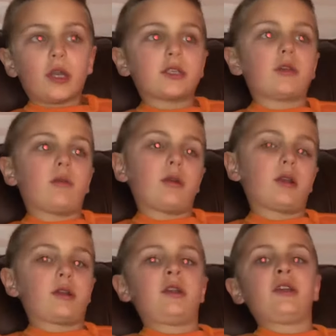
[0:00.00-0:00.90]
So we're
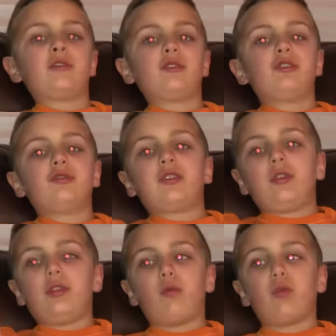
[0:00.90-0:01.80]
going to introduce
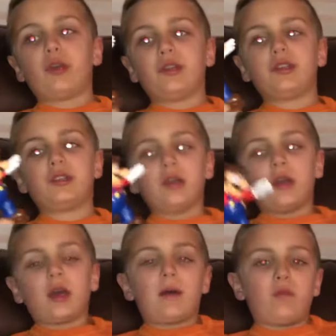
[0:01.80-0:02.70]

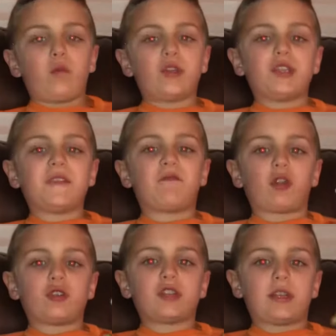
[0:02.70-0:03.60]
Luigi
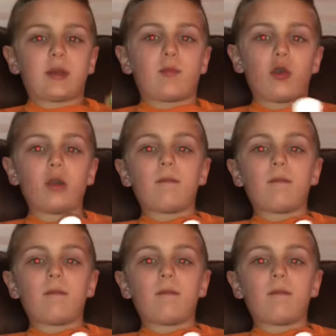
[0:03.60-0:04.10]
first and then